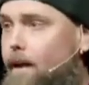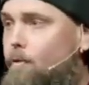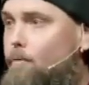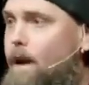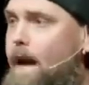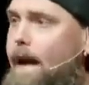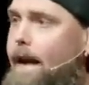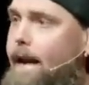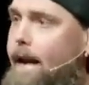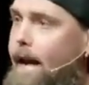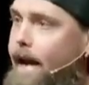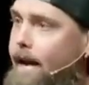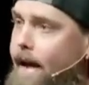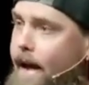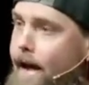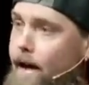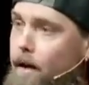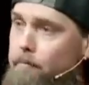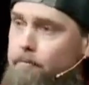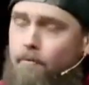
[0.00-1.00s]
right? Hannah had
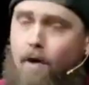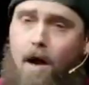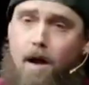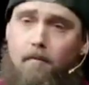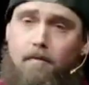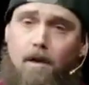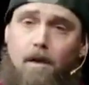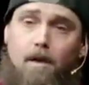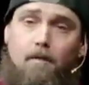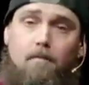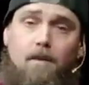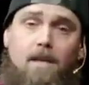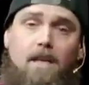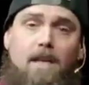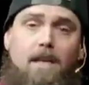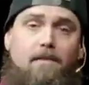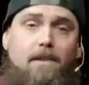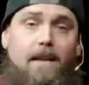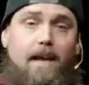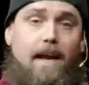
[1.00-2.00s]
a problem,
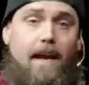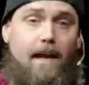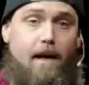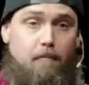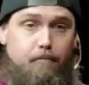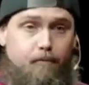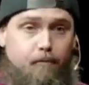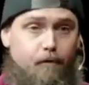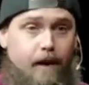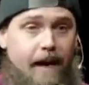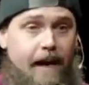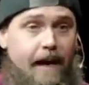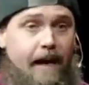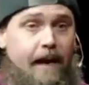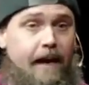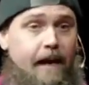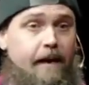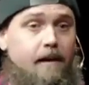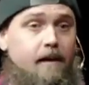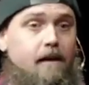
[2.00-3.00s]
then Hannah
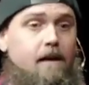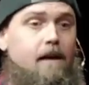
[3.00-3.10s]
prayed,